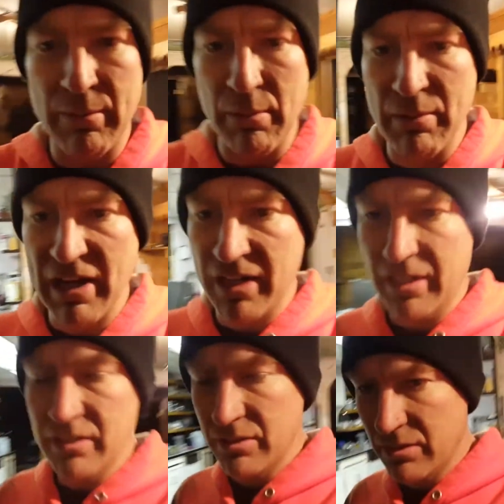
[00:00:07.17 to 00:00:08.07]
my back. I
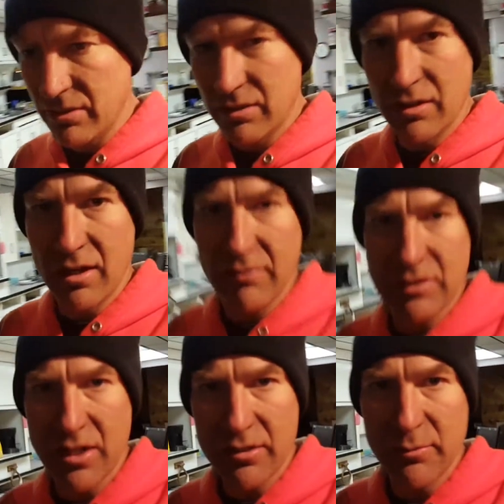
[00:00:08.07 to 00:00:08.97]
know I haven't
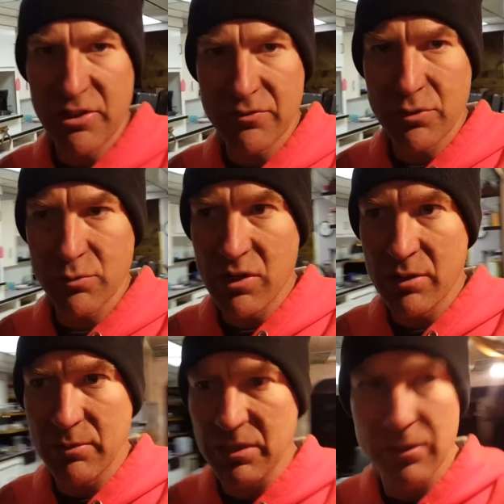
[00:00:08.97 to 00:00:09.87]
talked about it for a while,
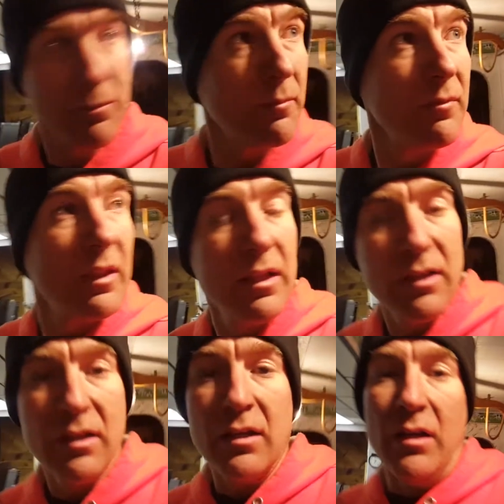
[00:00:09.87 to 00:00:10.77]
but
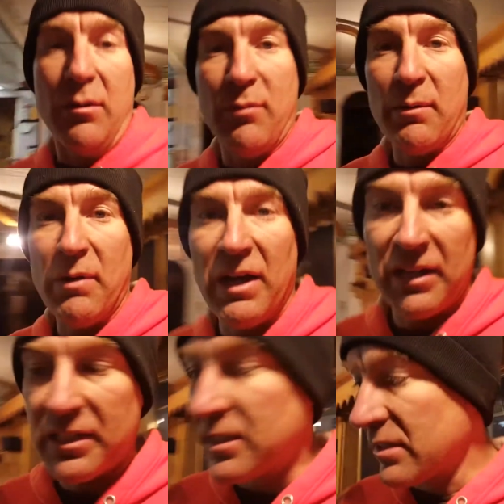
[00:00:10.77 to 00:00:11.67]
my back
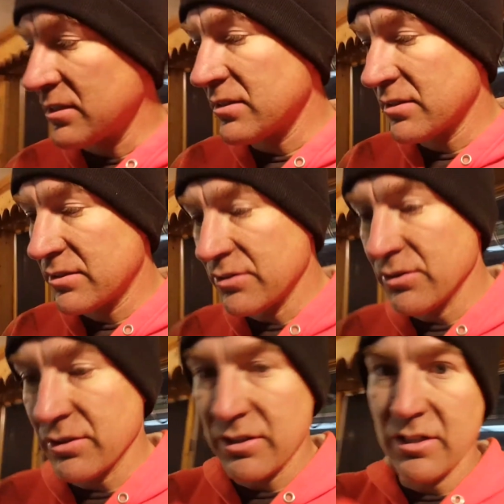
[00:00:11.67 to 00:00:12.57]
is doing
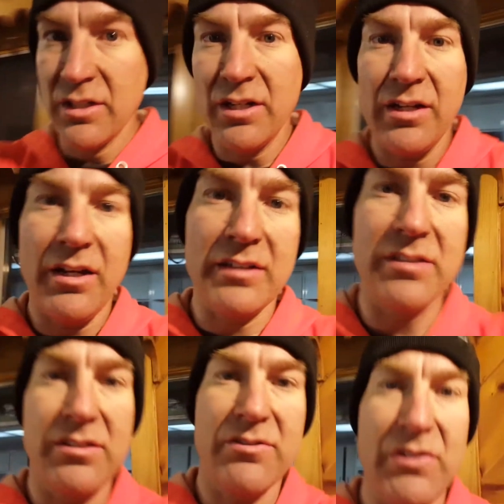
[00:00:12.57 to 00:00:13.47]
good. I
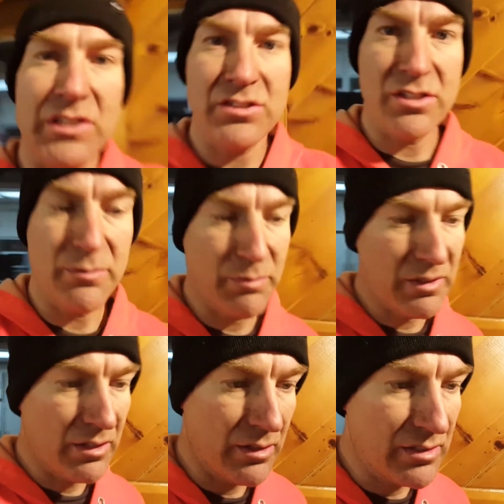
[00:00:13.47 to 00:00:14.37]
just finished up
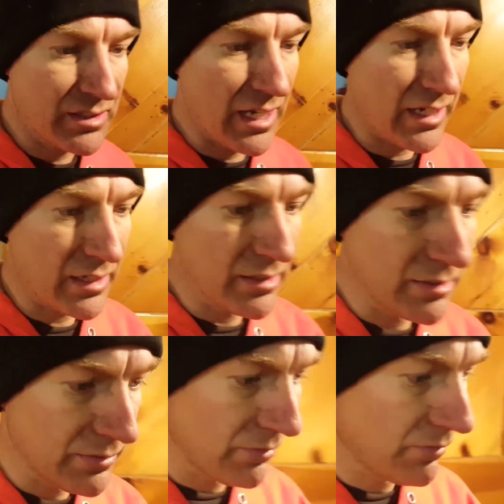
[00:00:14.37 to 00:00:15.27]
stacking